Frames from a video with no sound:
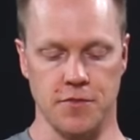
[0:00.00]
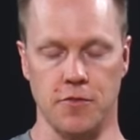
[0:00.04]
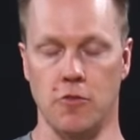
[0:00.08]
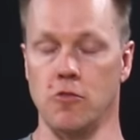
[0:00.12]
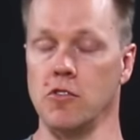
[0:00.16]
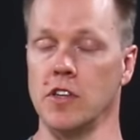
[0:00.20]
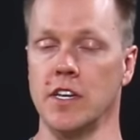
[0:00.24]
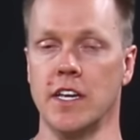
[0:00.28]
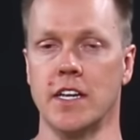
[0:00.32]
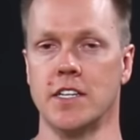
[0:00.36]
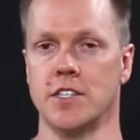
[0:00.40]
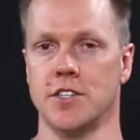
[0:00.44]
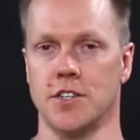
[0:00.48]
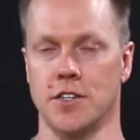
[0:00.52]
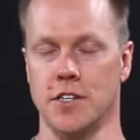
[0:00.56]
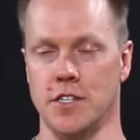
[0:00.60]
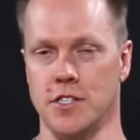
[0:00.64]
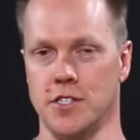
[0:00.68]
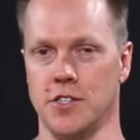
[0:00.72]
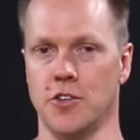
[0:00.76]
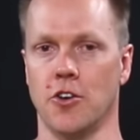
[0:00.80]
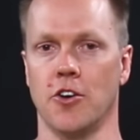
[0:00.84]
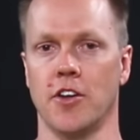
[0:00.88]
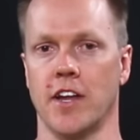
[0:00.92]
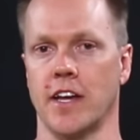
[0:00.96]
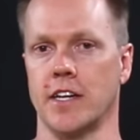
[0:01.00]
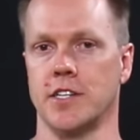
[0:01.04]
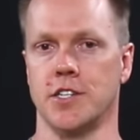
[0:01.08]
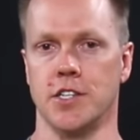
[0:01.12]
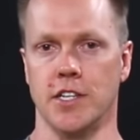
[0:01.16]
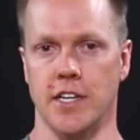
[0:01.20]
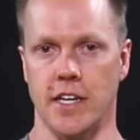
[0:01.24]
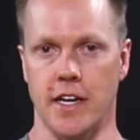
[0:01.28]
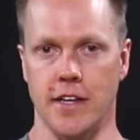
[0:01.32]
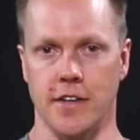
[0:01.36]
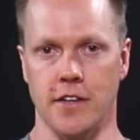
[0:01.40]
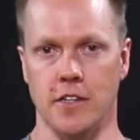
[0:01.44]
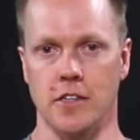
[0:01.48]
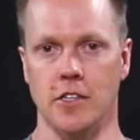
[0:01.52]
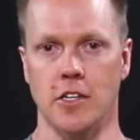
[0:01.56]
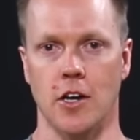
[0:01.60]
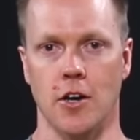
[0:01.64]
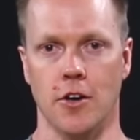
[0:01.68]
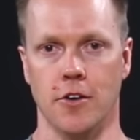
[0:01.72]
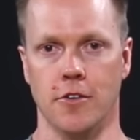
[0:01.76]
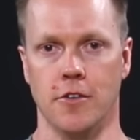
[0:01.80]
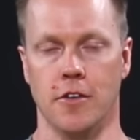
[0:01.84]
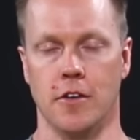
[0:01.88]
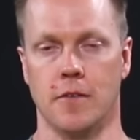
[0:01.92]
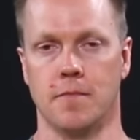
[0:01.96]
of all, the engine is not actually under
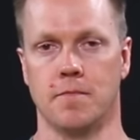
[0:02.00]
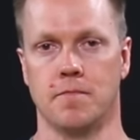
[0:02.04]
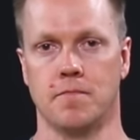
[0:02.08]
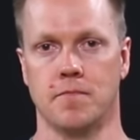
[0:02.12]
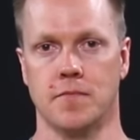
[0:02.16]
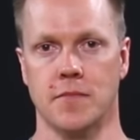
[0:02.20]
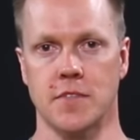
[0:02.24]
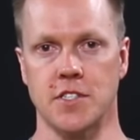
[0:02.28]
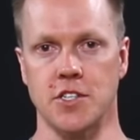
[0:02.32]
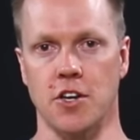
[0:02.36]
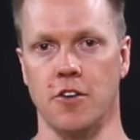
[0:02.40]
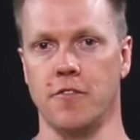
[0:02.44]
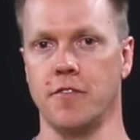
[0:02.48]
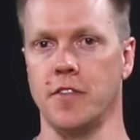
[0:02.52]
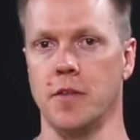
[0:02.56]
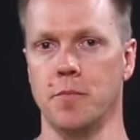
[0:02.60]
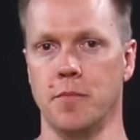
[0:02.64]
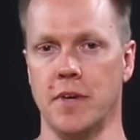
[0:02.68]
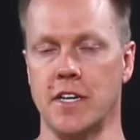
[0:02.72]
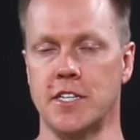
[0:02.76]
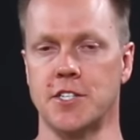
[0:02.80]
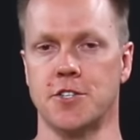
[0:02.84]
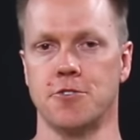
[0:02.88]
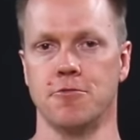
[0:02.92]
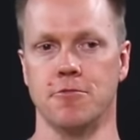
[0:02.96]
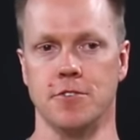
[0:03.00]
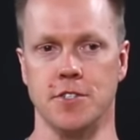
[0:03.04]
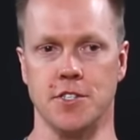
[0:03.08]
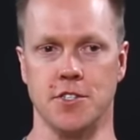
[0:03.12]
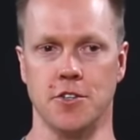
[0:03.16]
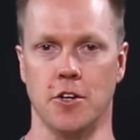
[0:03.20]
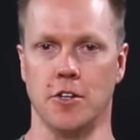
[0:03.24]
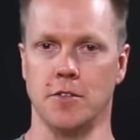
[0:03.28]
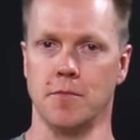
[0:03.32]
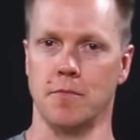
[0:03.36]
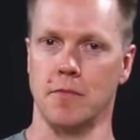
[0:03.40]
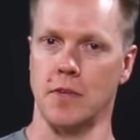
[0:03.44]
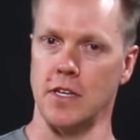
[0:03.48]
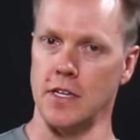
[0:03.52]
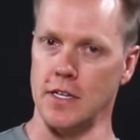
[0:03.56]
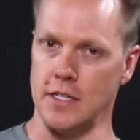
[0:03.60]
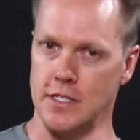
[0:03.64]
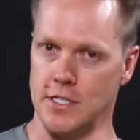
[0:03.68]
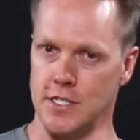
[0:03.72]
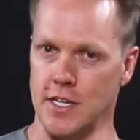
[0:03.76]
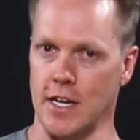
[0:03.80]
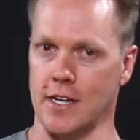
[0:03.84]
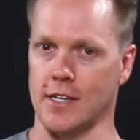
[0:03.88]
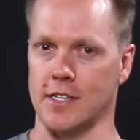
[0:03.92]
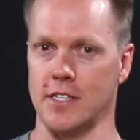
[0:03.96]
load. So if the mixture is not
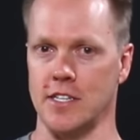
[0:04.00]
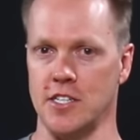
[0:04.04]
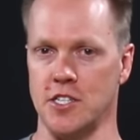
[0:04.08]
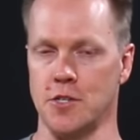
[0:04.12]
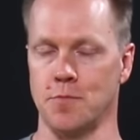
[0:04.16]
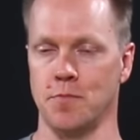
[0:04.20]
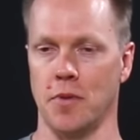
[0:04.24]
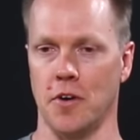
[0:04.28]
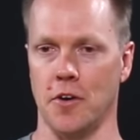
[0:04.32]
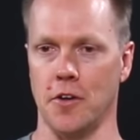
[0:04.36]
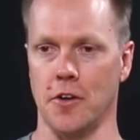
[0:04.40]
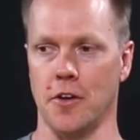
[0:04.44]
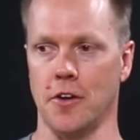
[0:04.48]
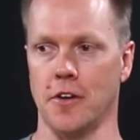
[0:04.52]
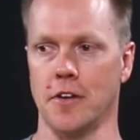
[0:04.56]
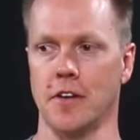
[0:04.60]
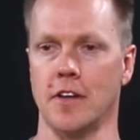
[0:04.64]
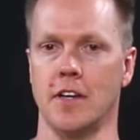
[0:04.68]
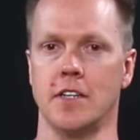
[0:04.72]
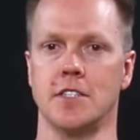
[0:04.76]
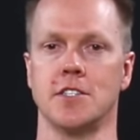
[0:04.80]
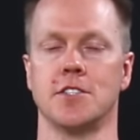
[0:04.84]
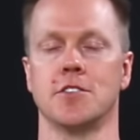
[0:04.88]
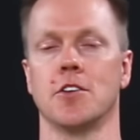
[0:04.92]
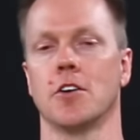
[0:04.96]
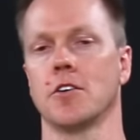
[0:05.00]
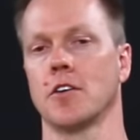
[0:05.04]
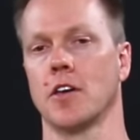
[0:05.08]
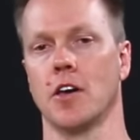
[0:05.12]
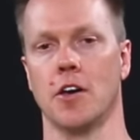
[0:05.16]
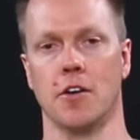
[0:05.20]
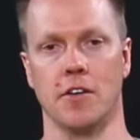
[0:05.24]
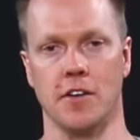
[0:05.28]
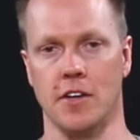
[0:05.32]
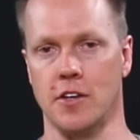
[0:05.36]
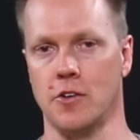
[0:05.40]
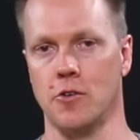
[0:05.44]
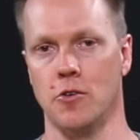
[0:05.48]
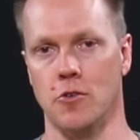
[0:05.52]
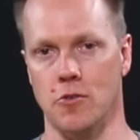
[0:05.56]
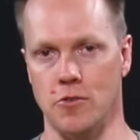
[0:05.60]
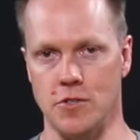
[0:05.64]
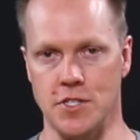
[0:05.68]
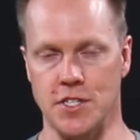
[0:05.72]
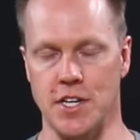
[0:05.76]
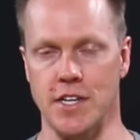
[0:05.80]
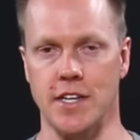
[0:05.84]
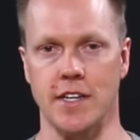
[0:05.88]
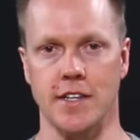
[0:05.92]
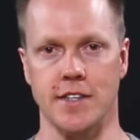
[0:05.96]
exactly spot on, it's not going to
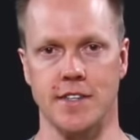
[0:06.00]
cause any